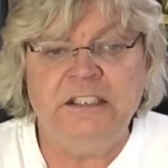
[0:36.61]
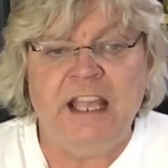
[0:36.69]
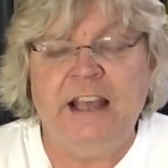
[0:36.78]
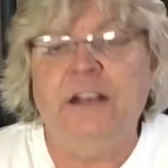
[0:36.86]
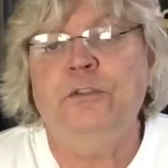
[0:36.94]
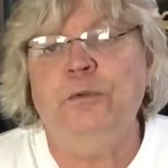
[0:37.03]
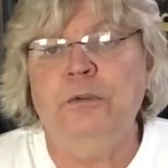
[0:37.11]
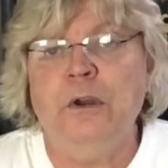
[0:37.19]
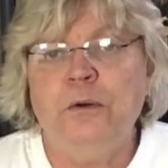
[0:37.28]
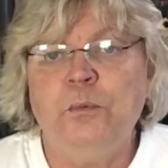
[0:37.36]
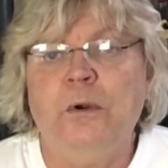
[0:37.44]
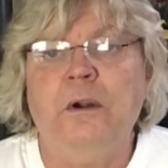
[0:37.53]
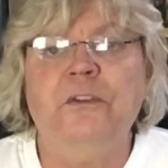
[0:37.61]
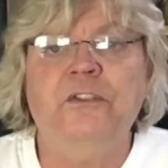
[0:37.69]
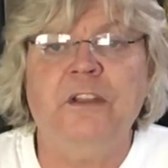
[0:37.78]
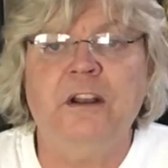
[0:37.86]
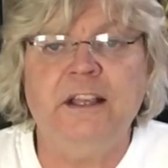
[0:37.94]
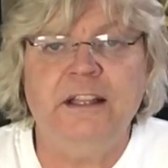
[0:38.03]
as you know, we're all
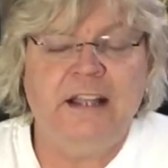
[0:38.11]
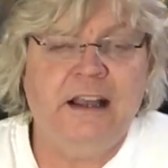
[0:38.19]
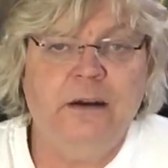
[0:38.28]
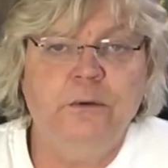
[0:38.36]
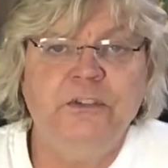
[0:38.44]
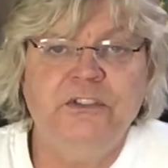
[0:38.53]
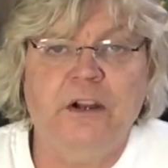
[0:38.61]
stuck in the house.